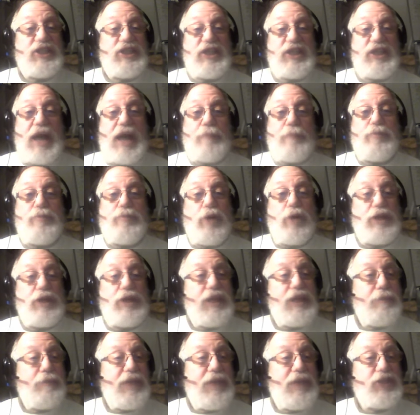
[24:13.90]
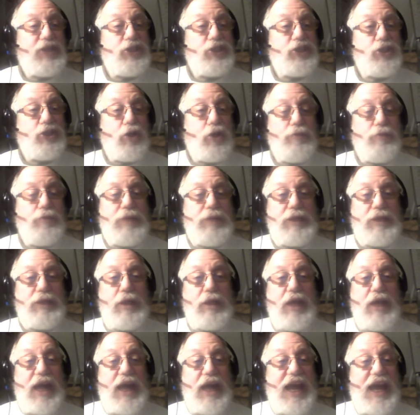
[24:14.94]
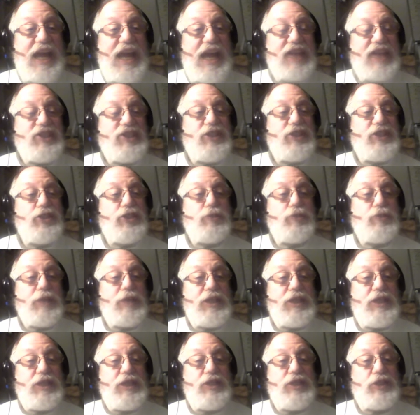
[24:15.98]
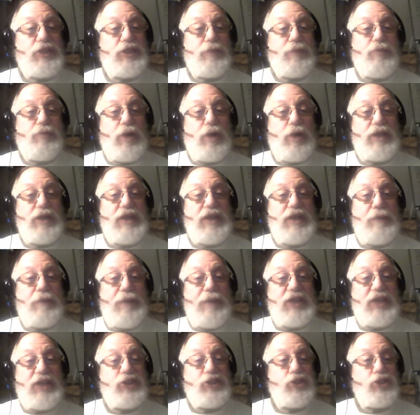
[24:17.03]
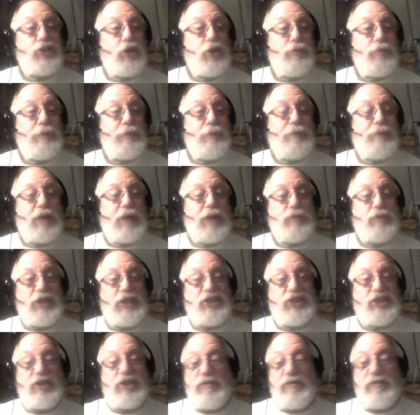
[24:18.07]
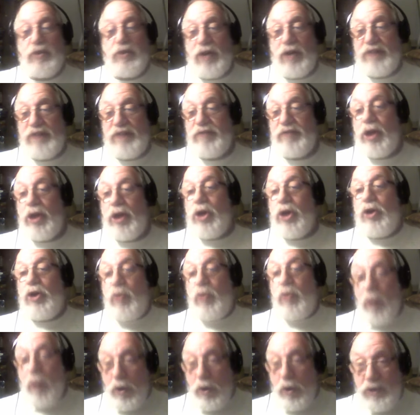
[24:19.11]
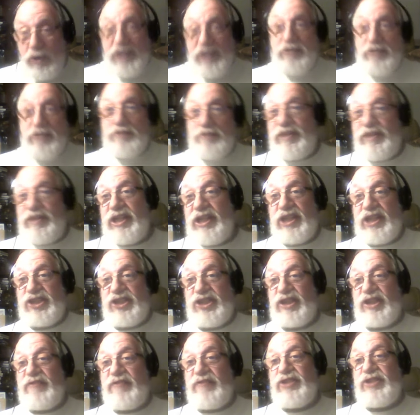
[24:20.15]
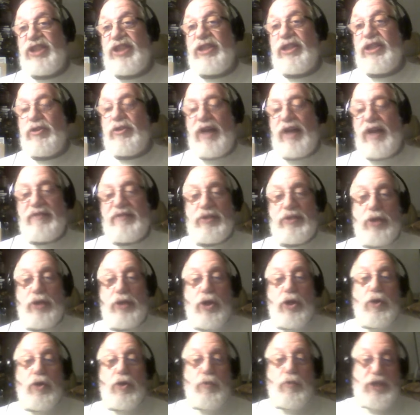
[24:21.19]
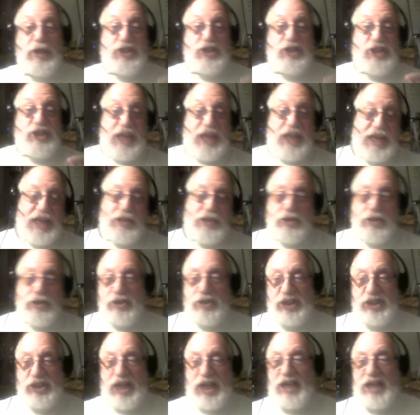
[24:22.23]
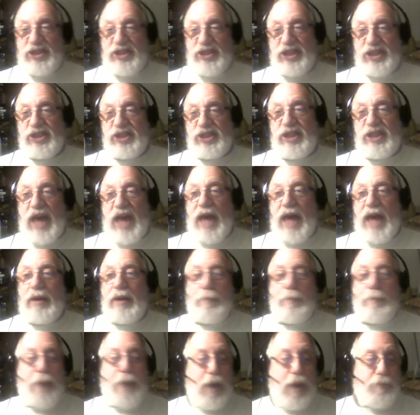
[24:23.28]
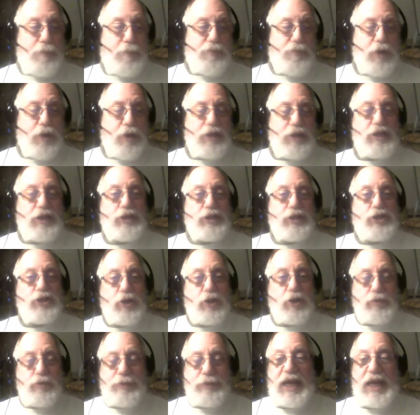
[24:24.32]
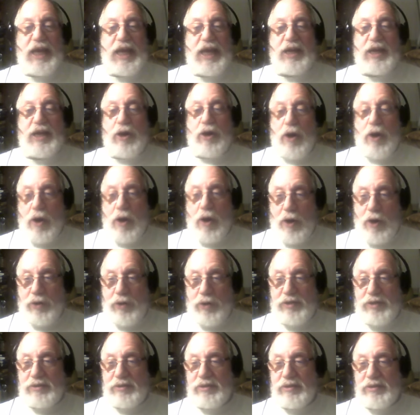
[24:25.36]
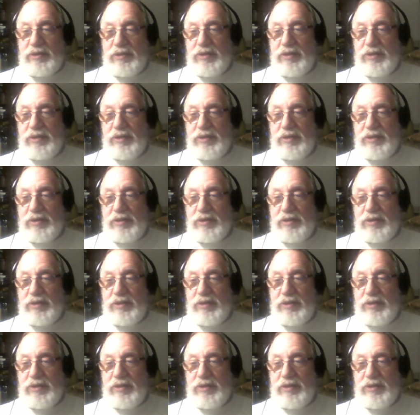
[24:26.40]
Is it not blood that makes atonement? As it is written, it is the blood that makes atonement by reason of the life. Quoting Leviticus 17:11, which Daniel says is not about blood atonement at all.